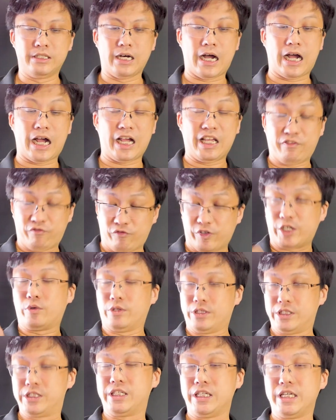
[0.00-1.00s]
the high
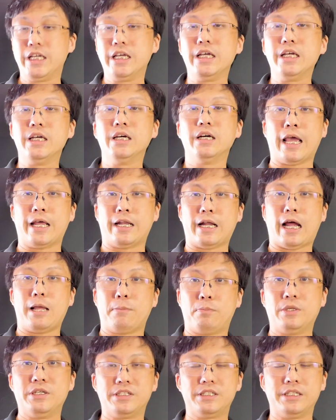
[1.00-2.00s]
frequency and
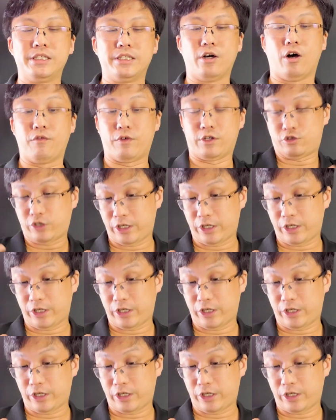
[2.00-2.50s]
IPC of a